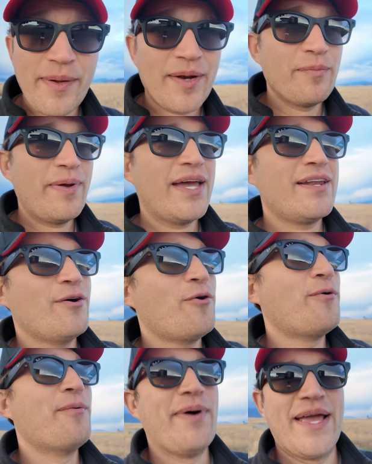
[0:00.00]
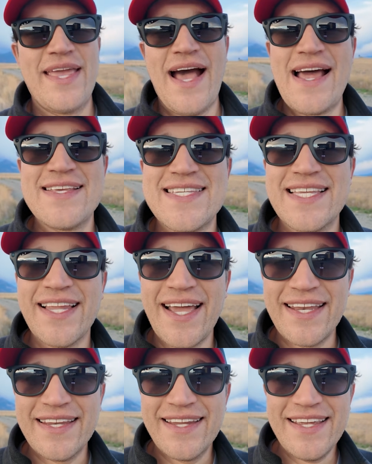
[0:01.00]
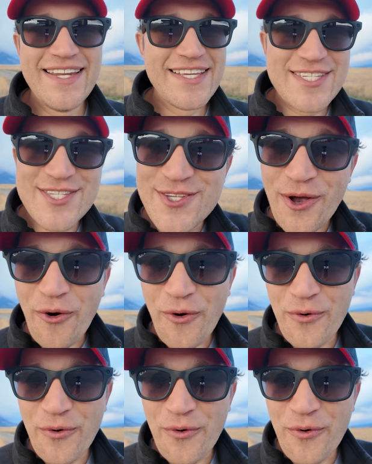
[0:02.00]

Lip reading: the metal band, oh my God, is it light. It is so